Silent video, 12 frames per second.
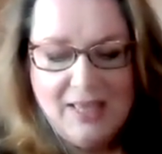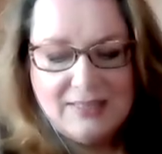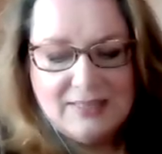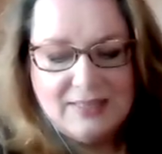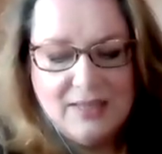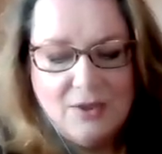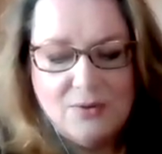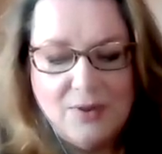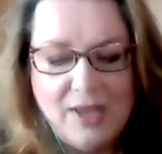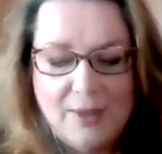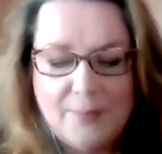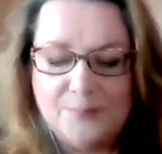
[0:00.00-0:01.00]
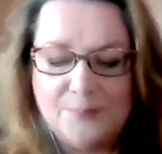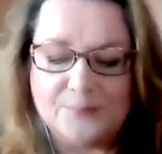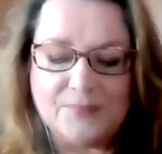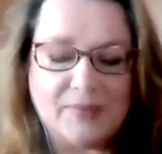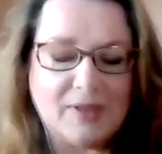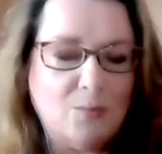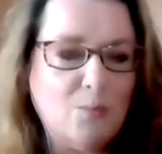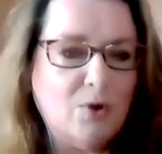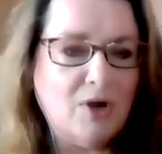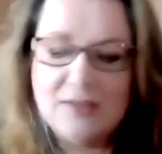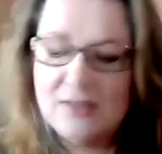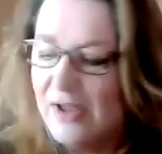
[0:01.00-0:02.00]
So what
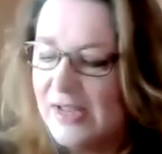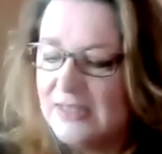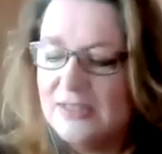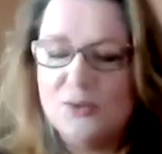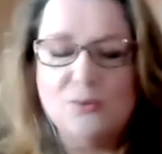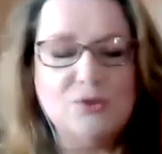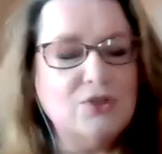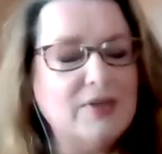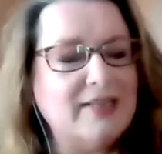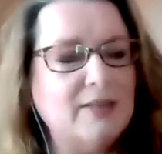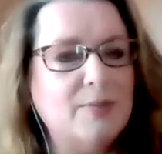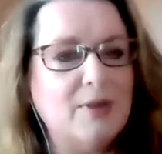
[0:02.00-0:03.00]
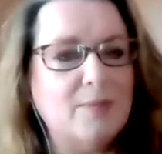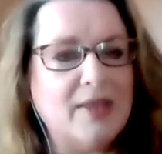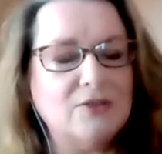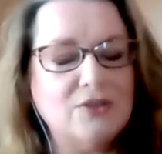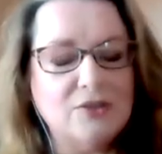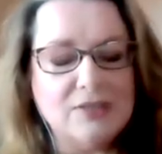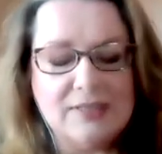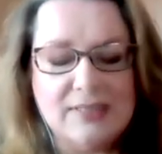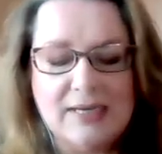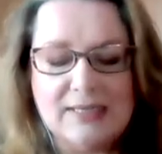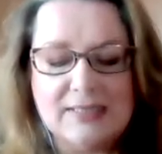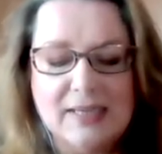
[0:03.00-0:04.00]
I'd like to talk to you a little bit about,
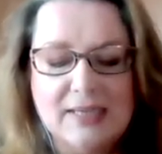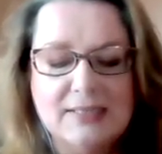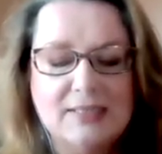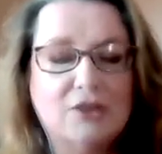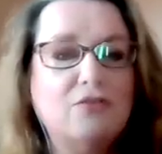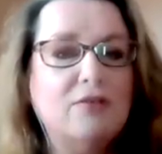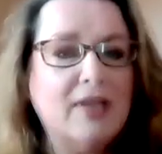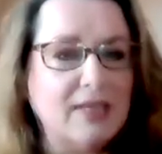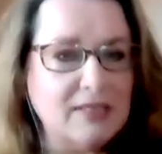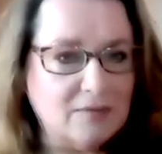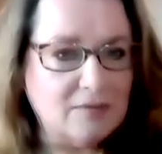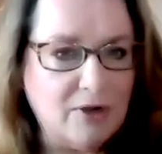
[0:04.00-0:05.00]
Jonathan, is the creative